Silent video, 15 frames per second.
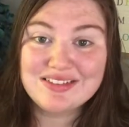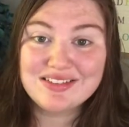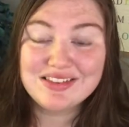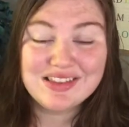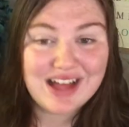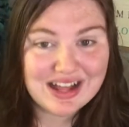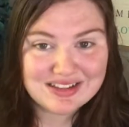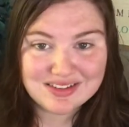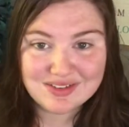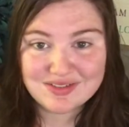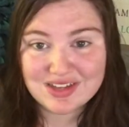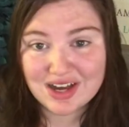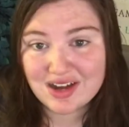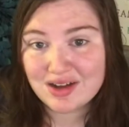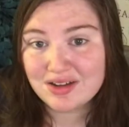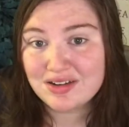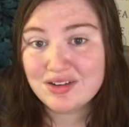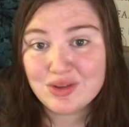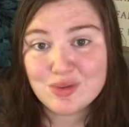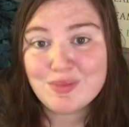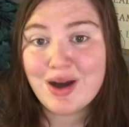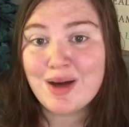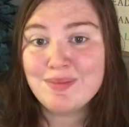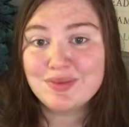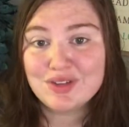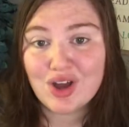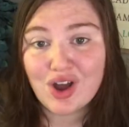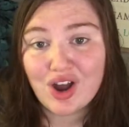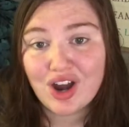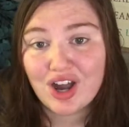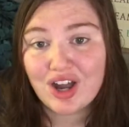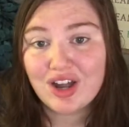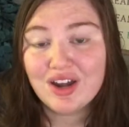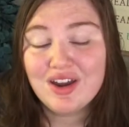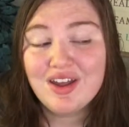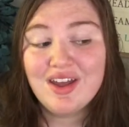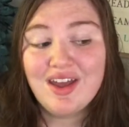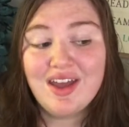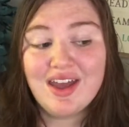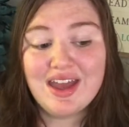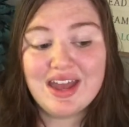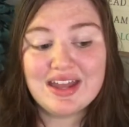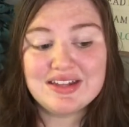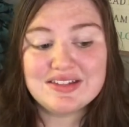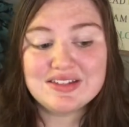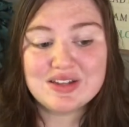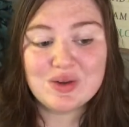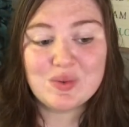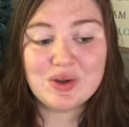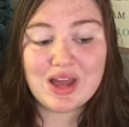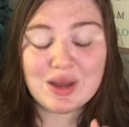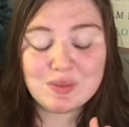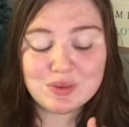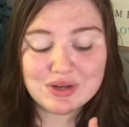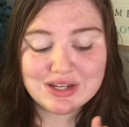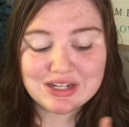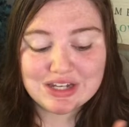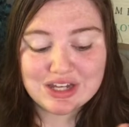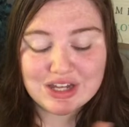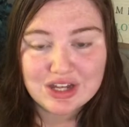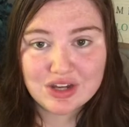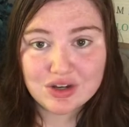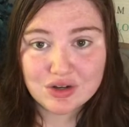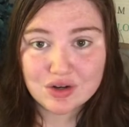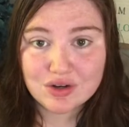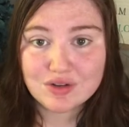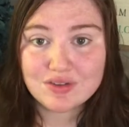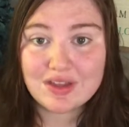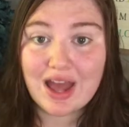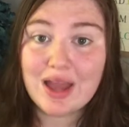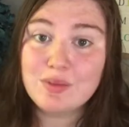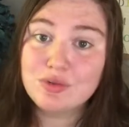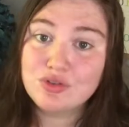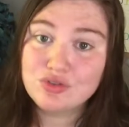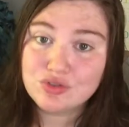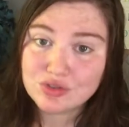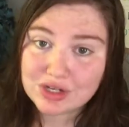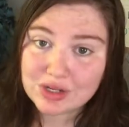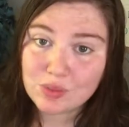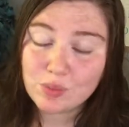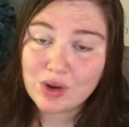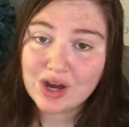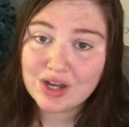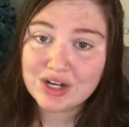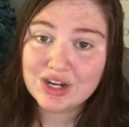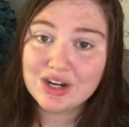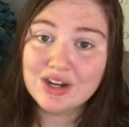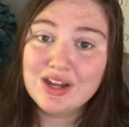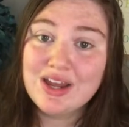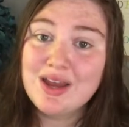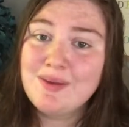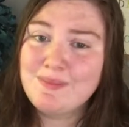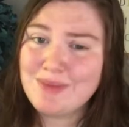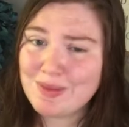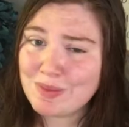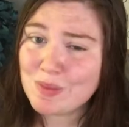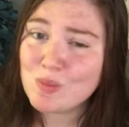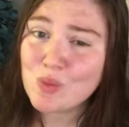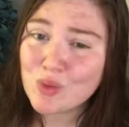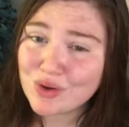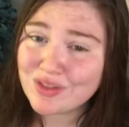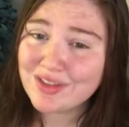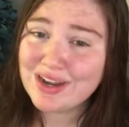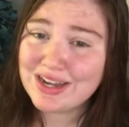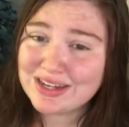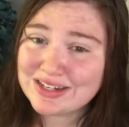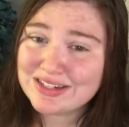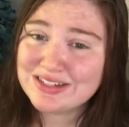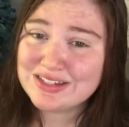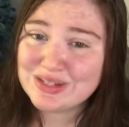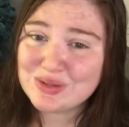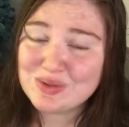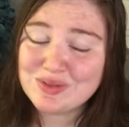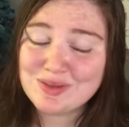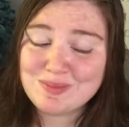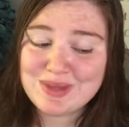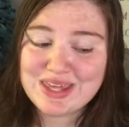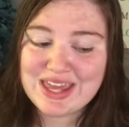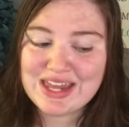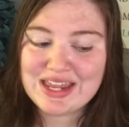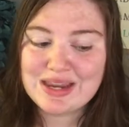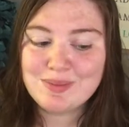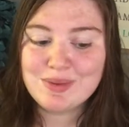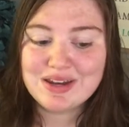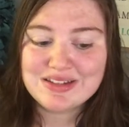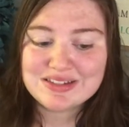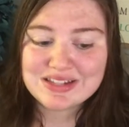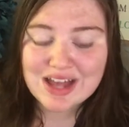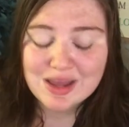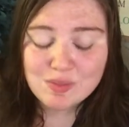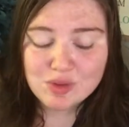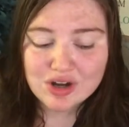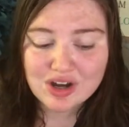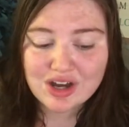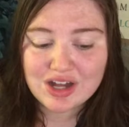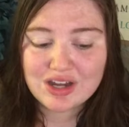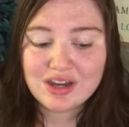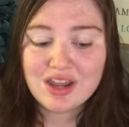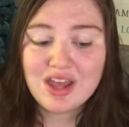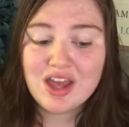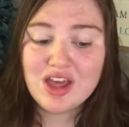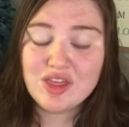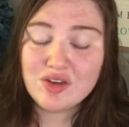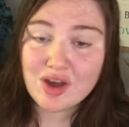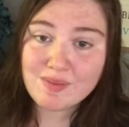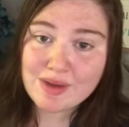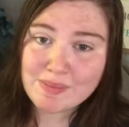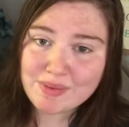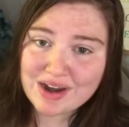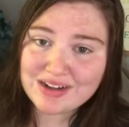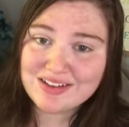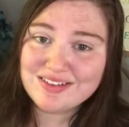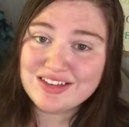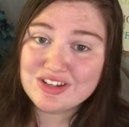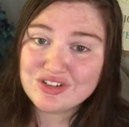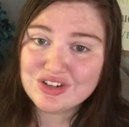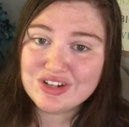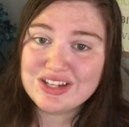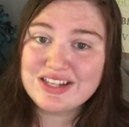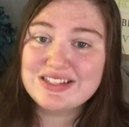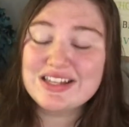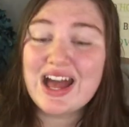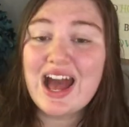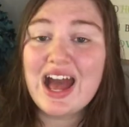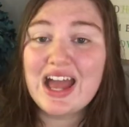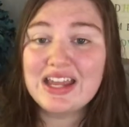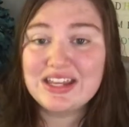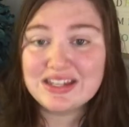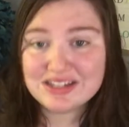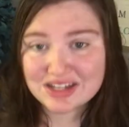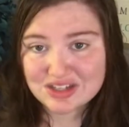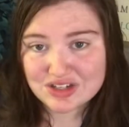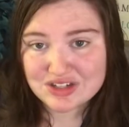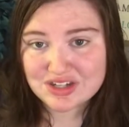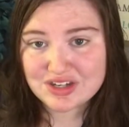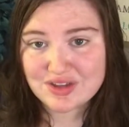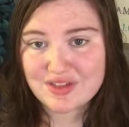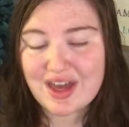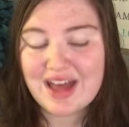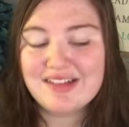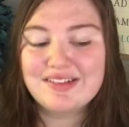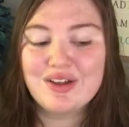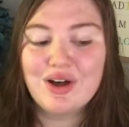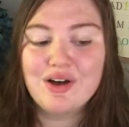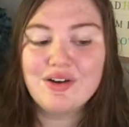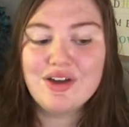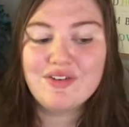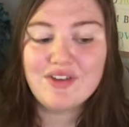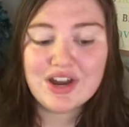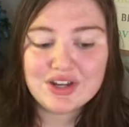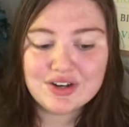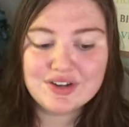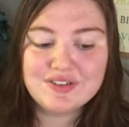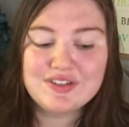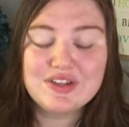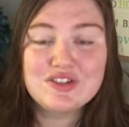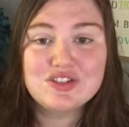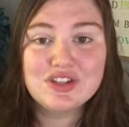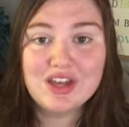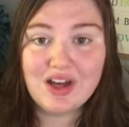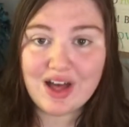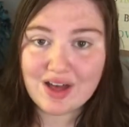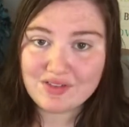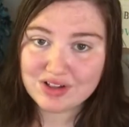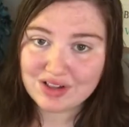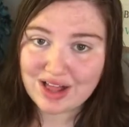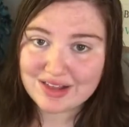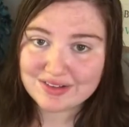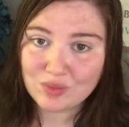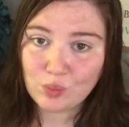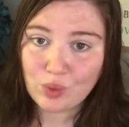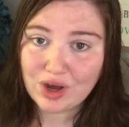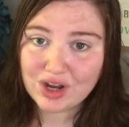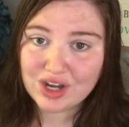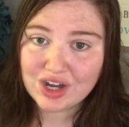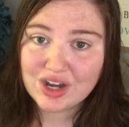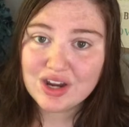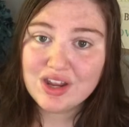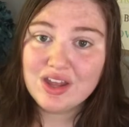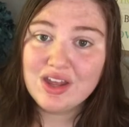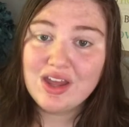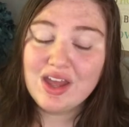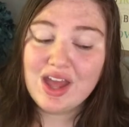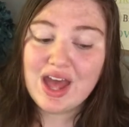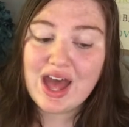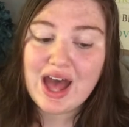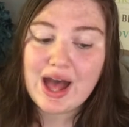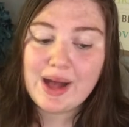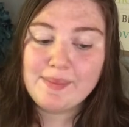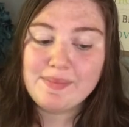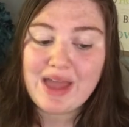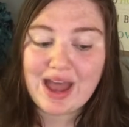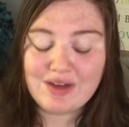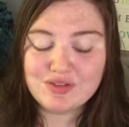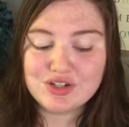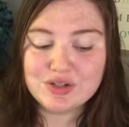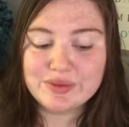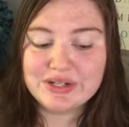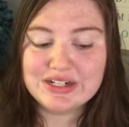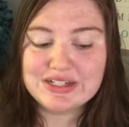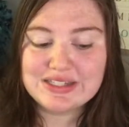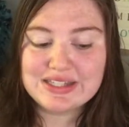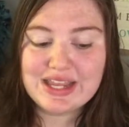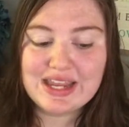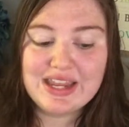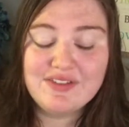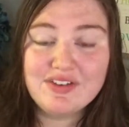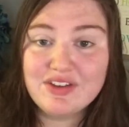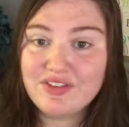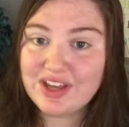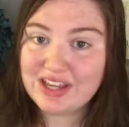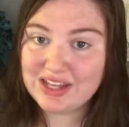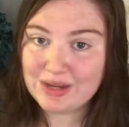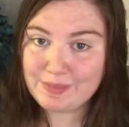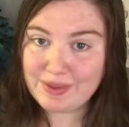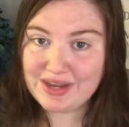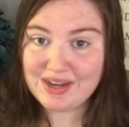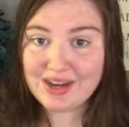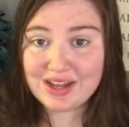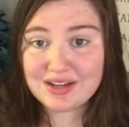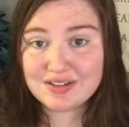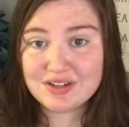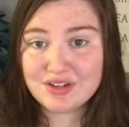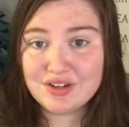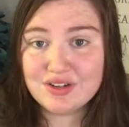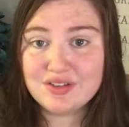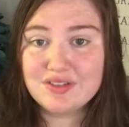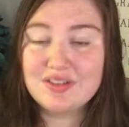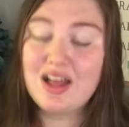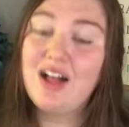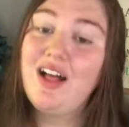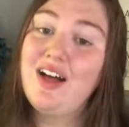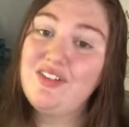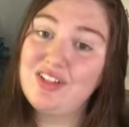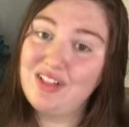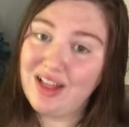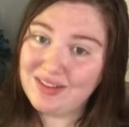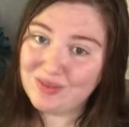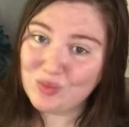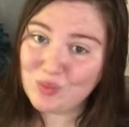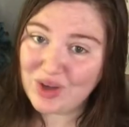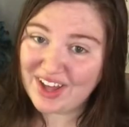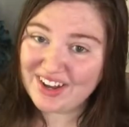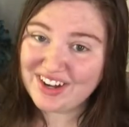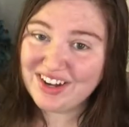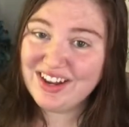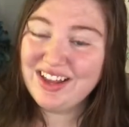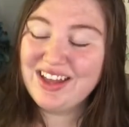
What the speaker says: Lots of young new moms are, and so when I would nurse, I would drink water, maybe more than I needed to in the beginning, but as time went on throughout my pregnancy journey, I continued to do that. So if I nurse, usually I'll have a glass of water afterwards. Even if I get up at night to nurse, I'll have a glass of water.